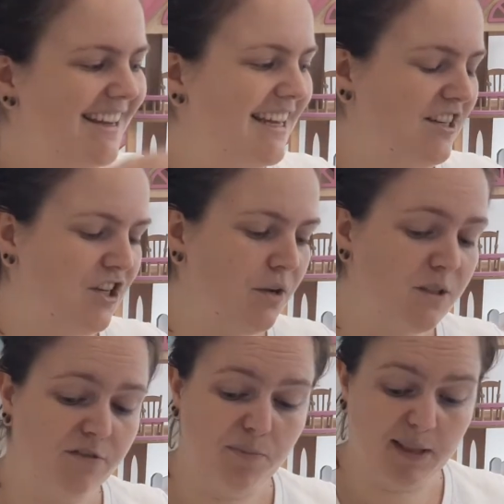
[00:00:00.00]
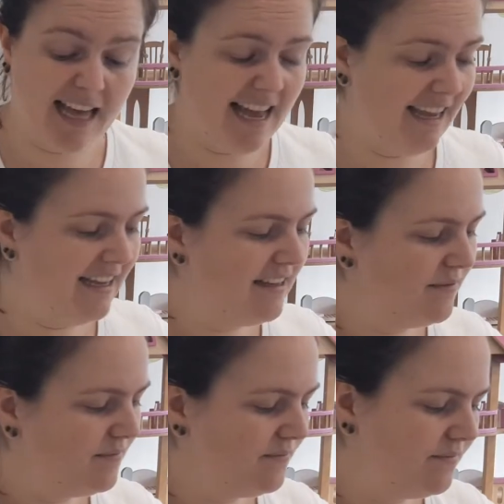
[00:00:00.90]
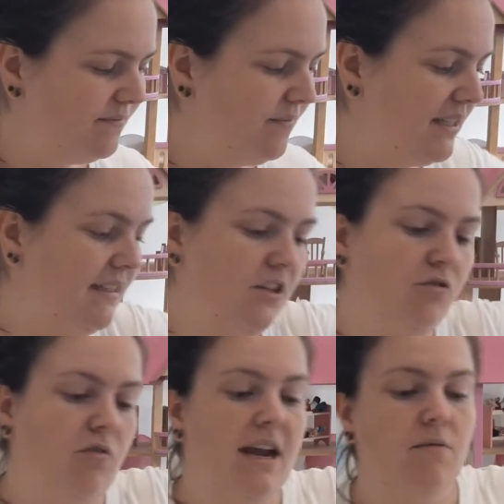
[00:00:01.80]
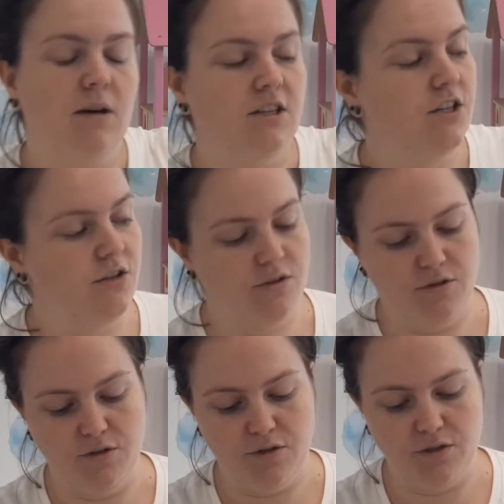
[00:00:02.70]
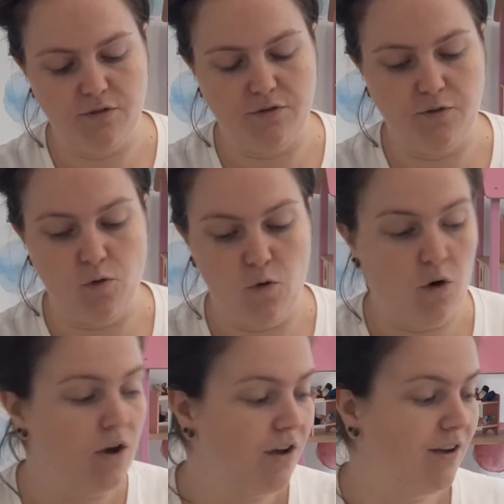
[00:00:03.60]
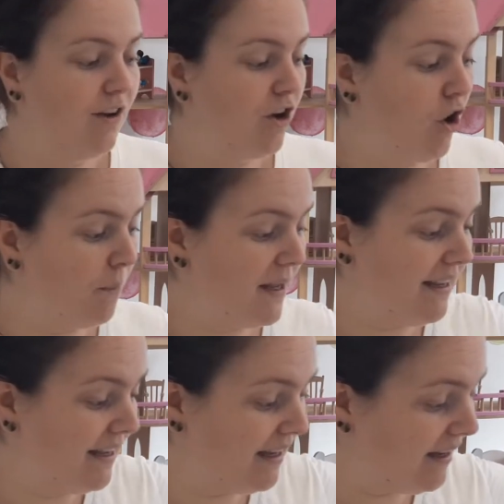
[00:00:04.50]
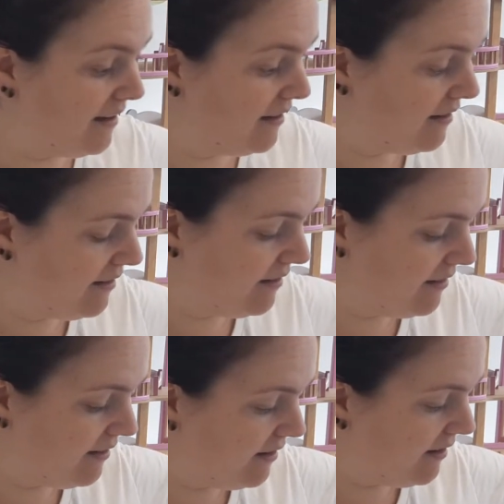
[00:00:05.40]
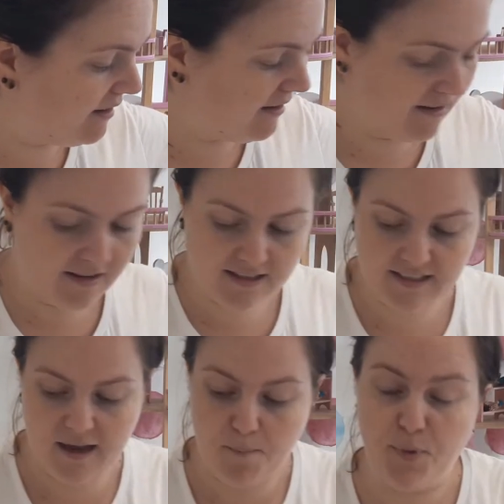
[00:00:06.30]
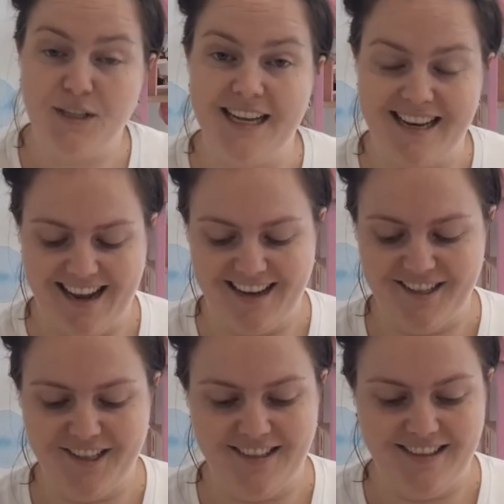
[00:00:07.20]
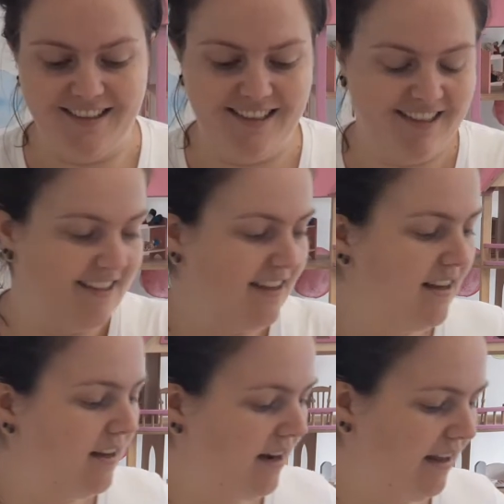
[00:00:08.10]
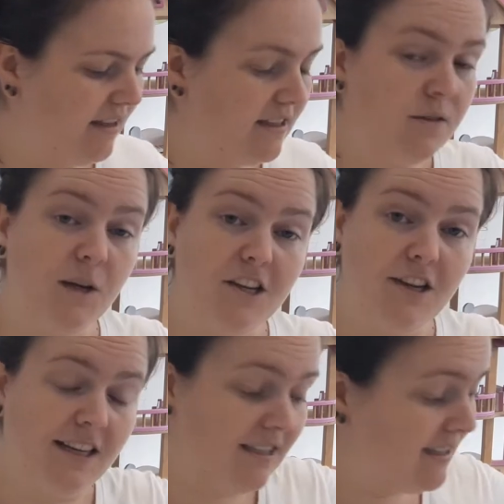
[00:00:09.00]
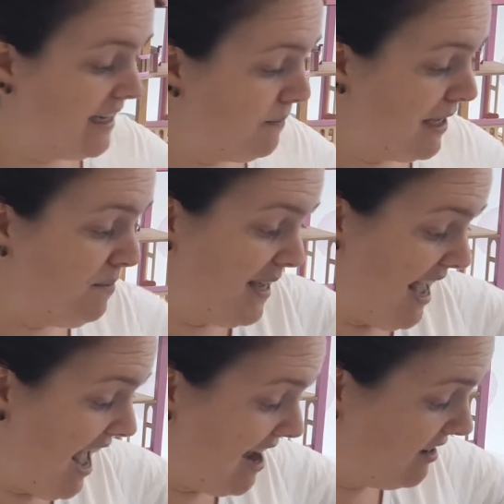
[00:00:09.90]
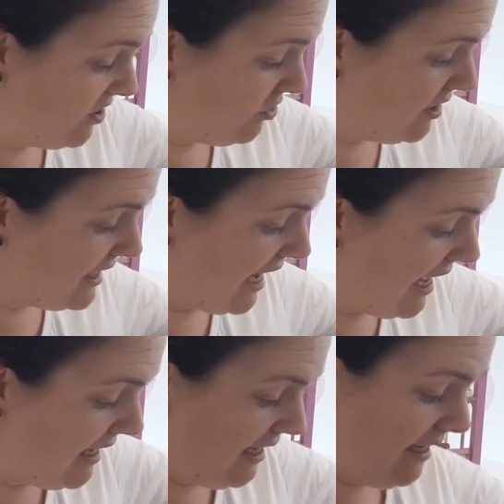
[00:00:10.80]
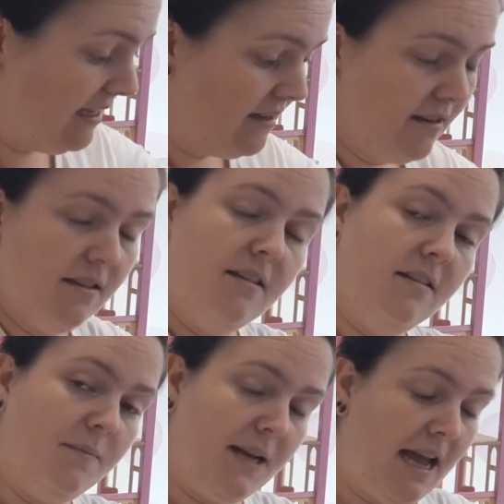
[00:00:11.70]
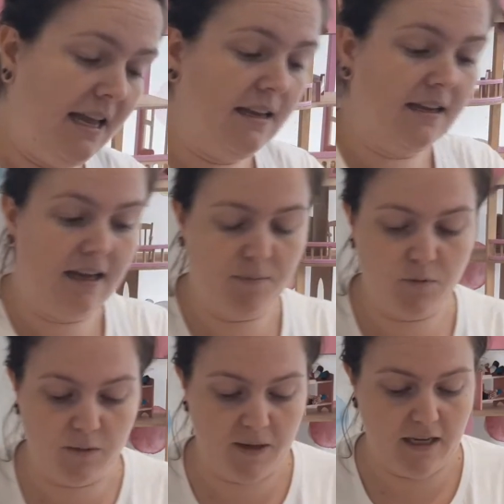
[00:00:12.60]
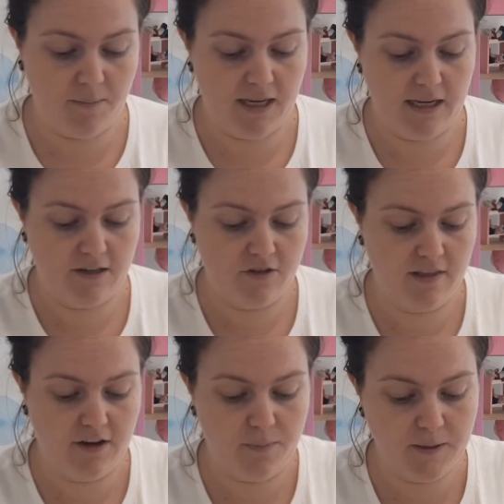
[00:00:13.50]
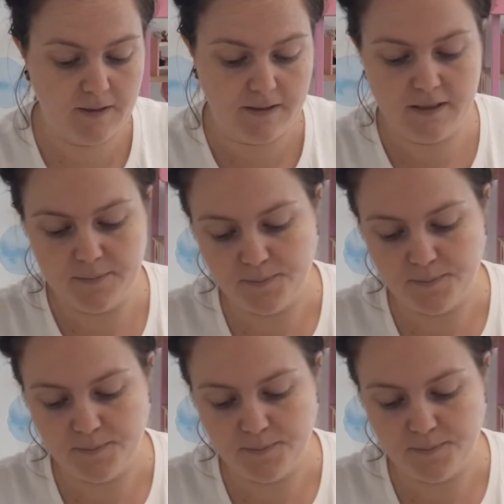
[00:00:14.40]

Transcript: In terms of play, this is a great one to use for copying some pretend actions. Now this is where you get to see me be extra daggy, but hey, it comes with being a paediatric therapist.